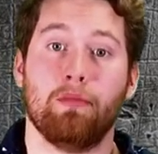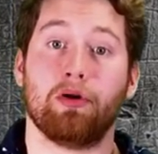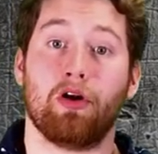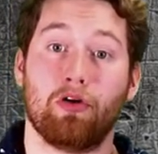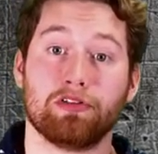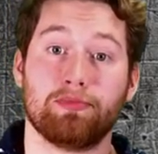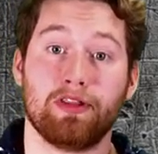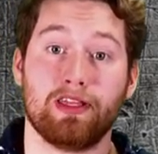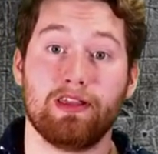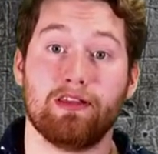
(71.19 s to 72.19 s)
but
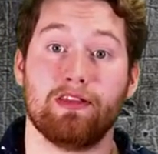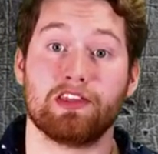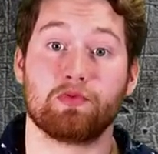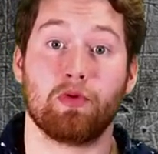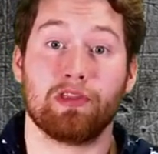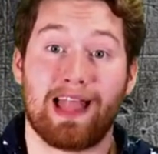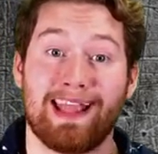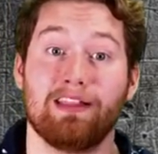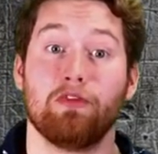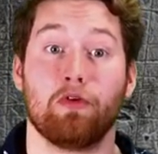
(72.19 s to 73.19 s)
ultimately, this will
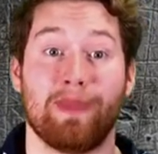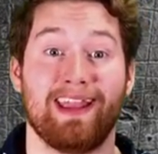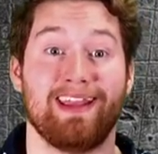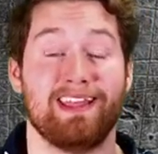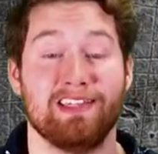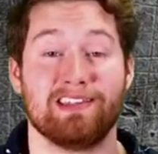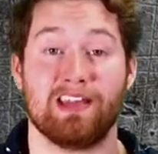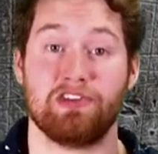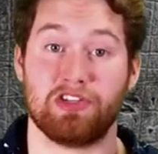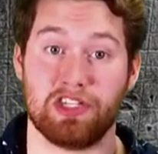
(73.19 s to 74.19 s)
likely remain a he
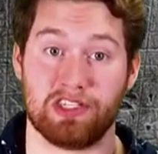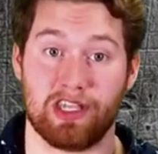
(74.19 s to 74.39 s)
said, she